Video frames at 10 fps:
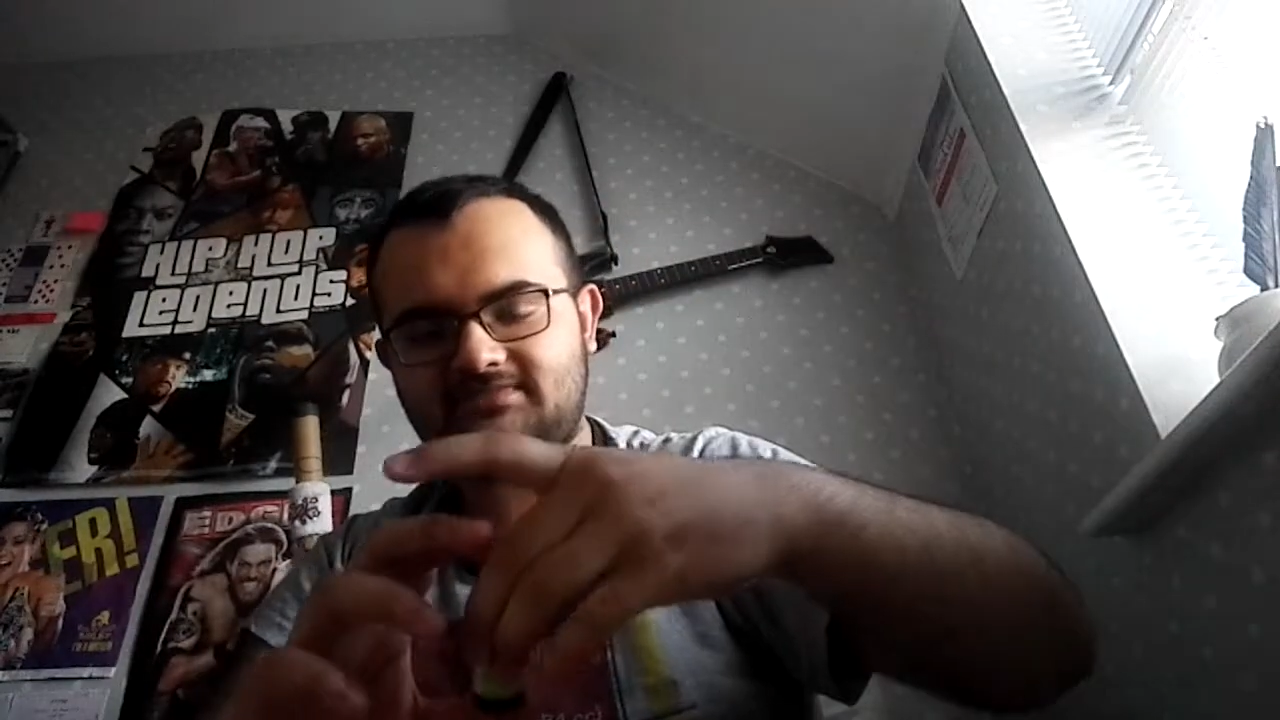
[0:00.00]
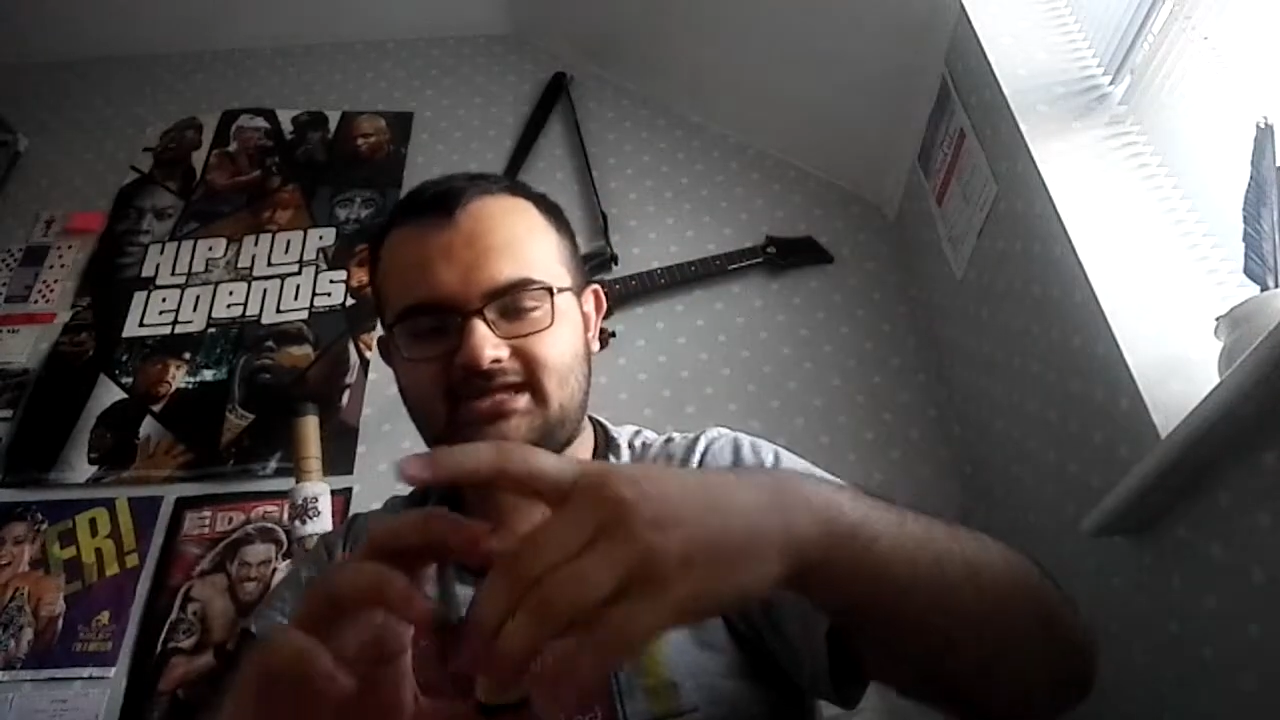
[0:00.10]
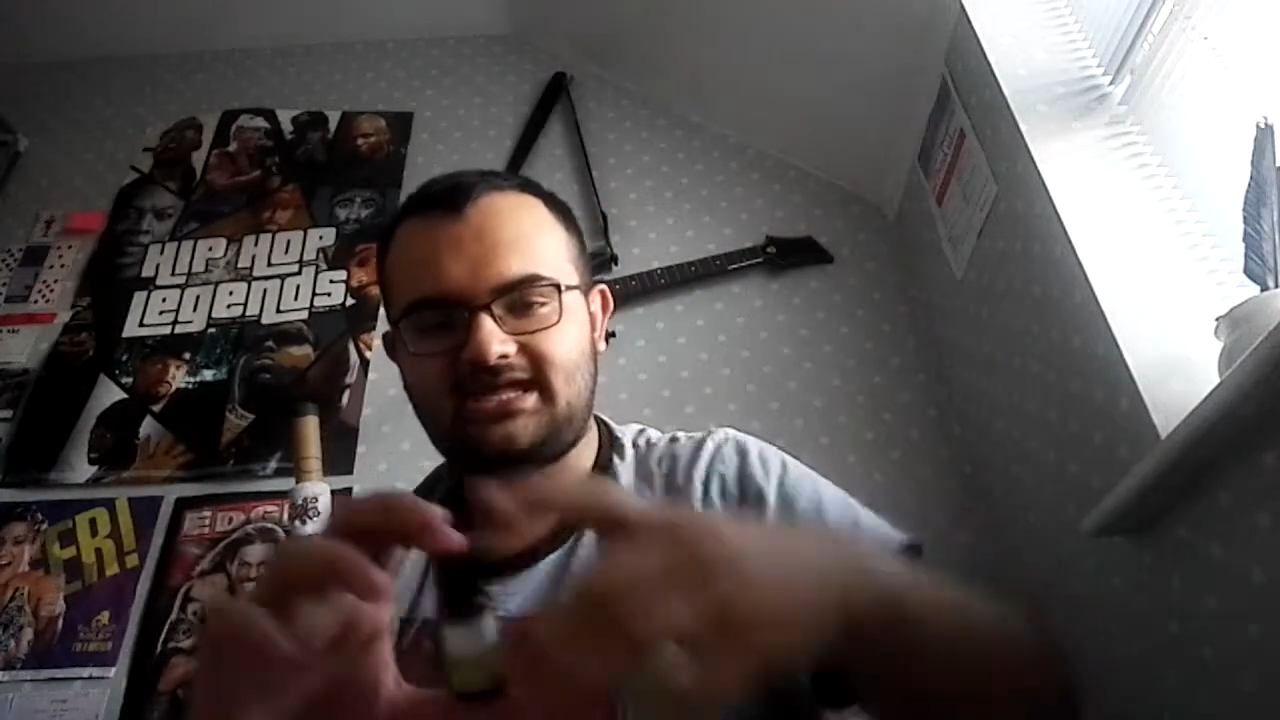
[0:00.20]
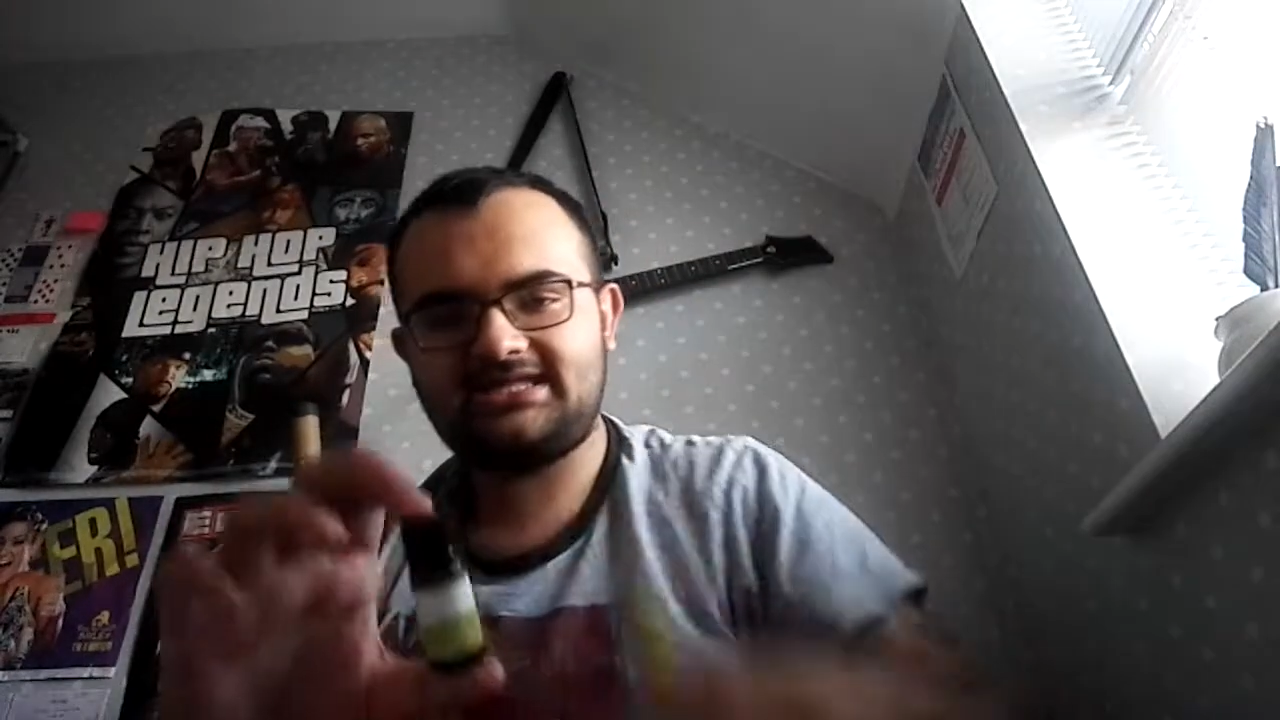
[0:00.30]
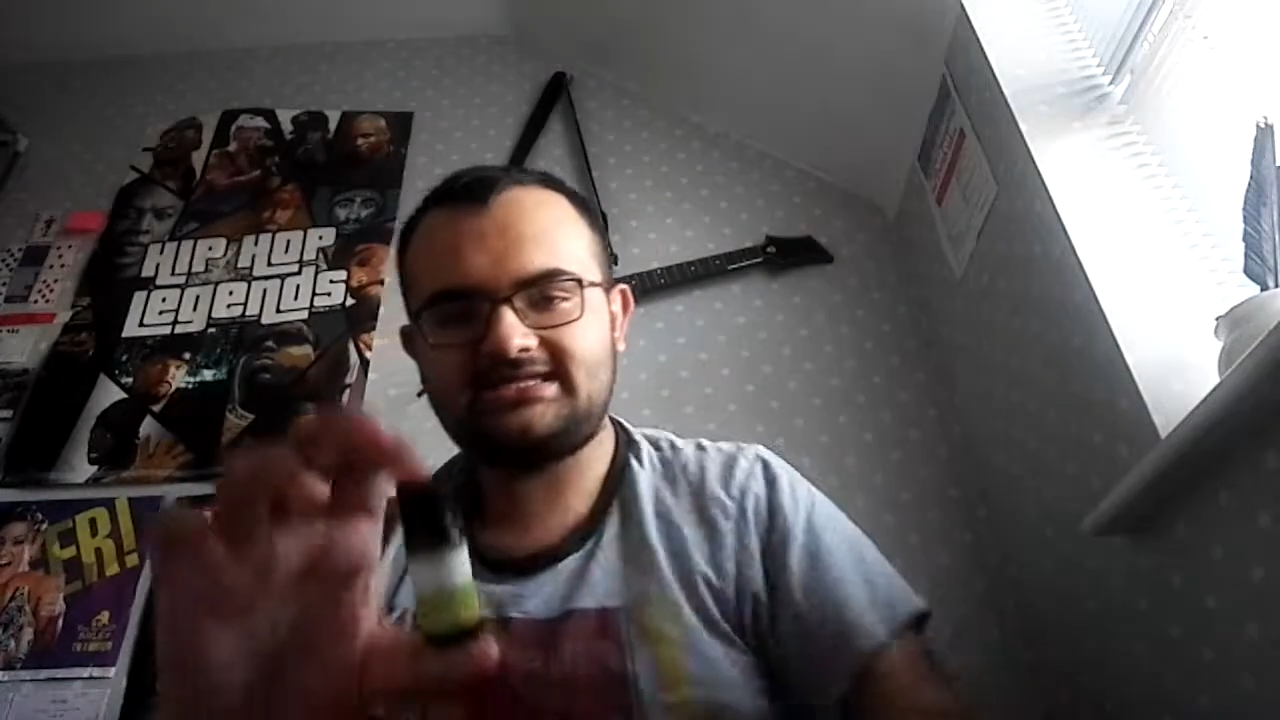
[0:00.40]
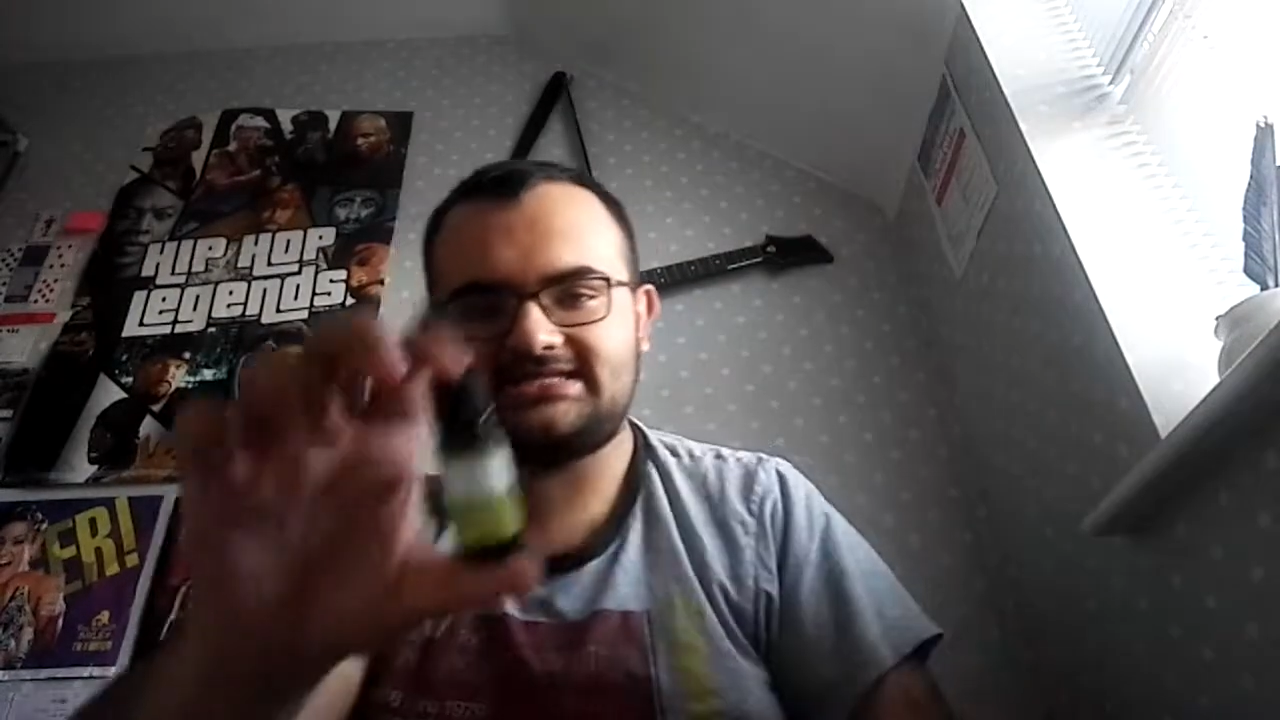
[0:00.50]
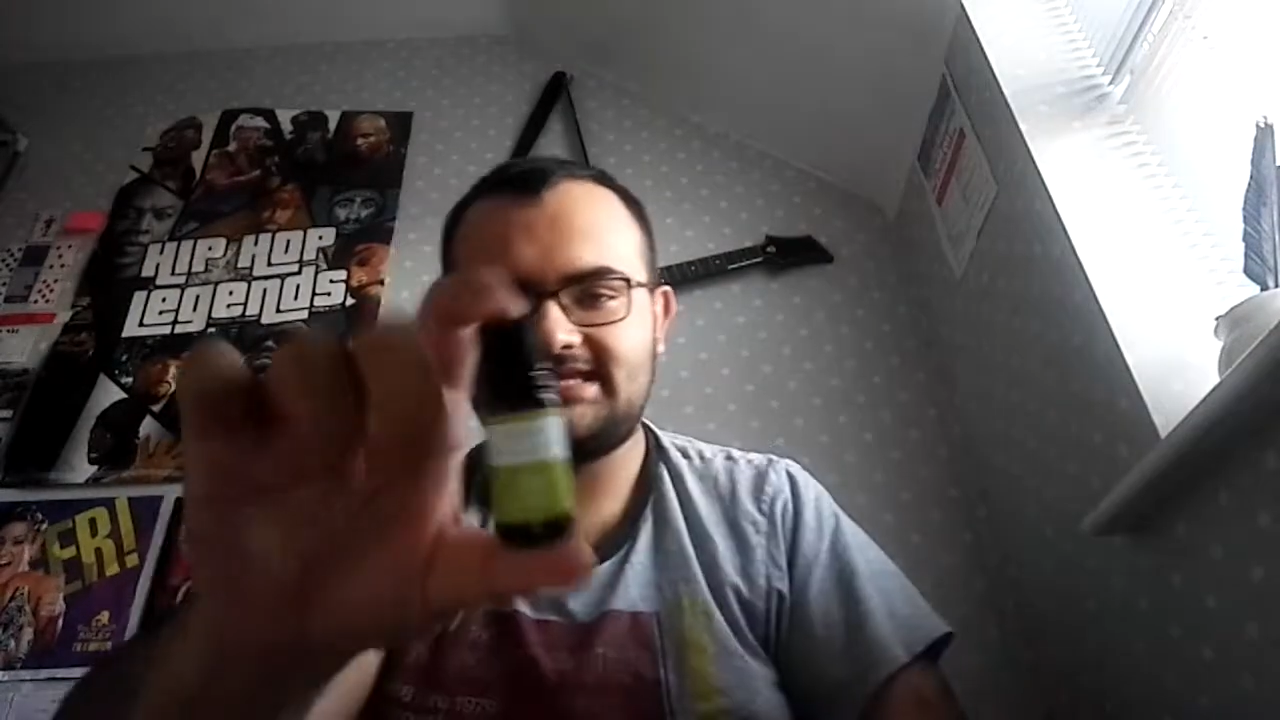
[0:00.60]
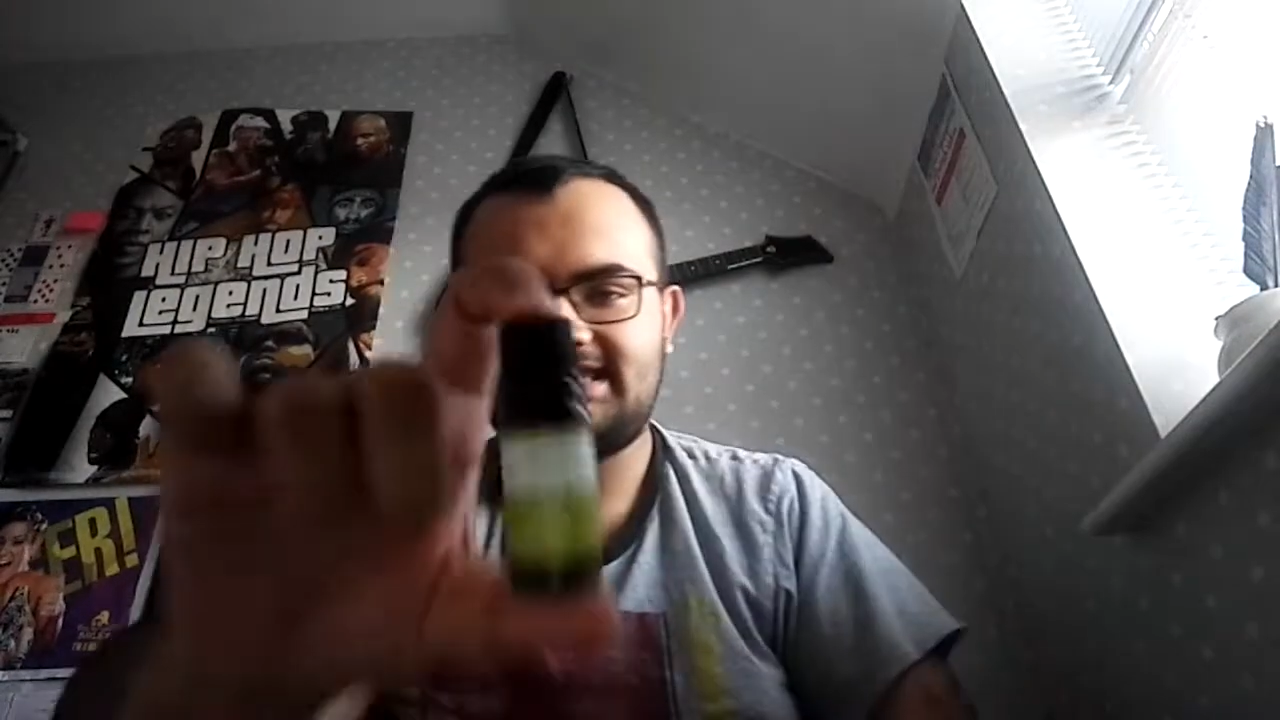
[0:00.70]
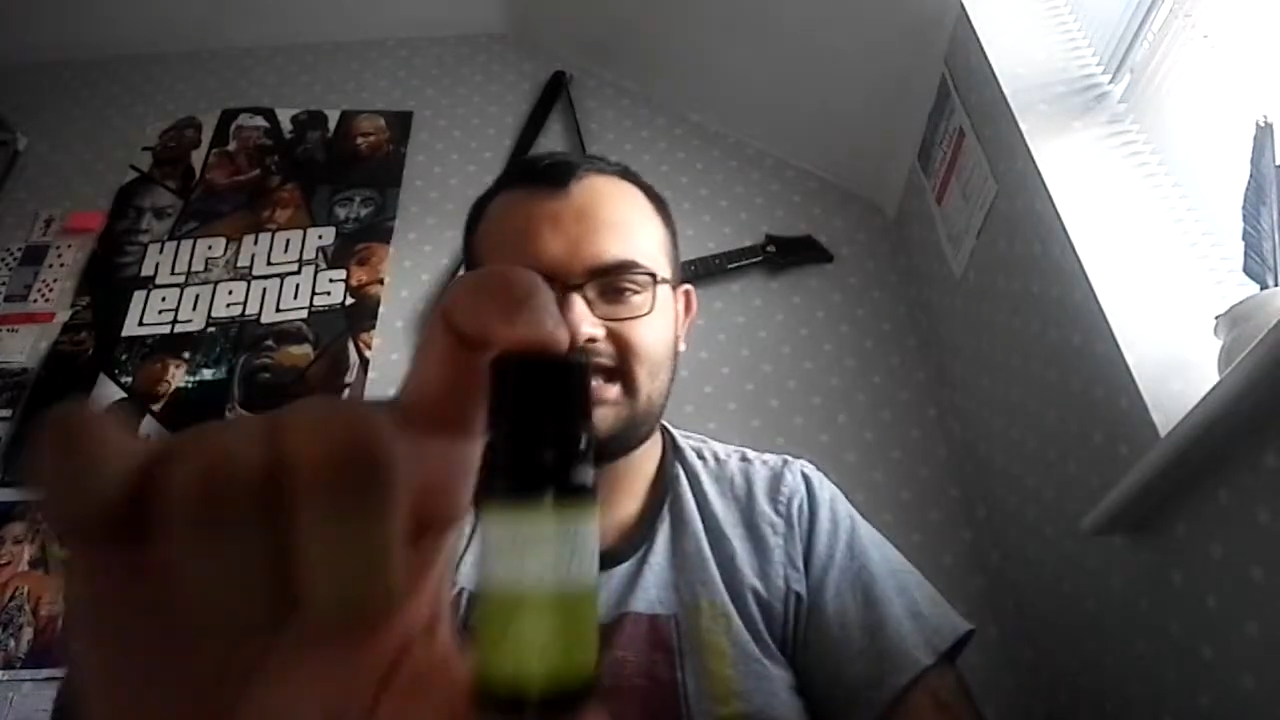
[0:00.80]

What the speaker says: It is the